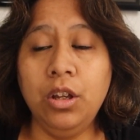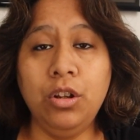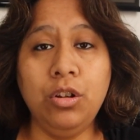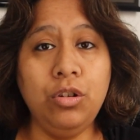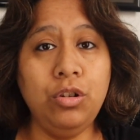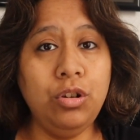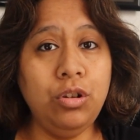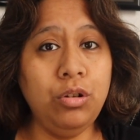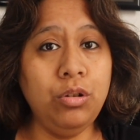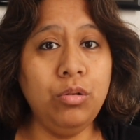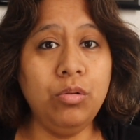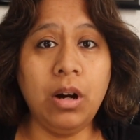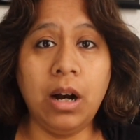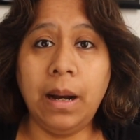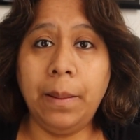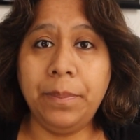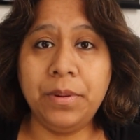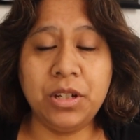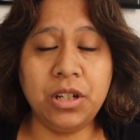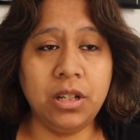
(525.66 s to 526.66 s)
new
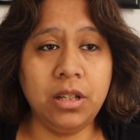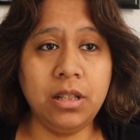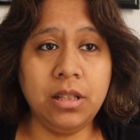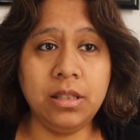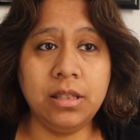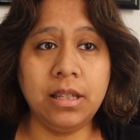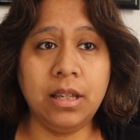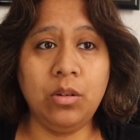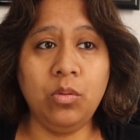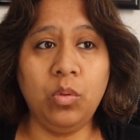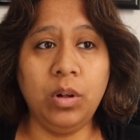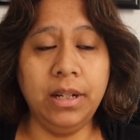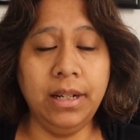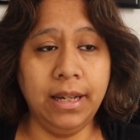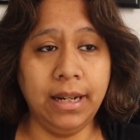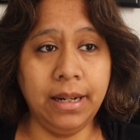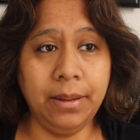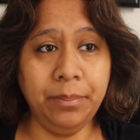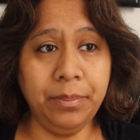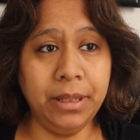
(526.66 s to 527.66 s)
options and
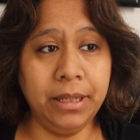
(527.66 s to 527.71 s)
whatnot.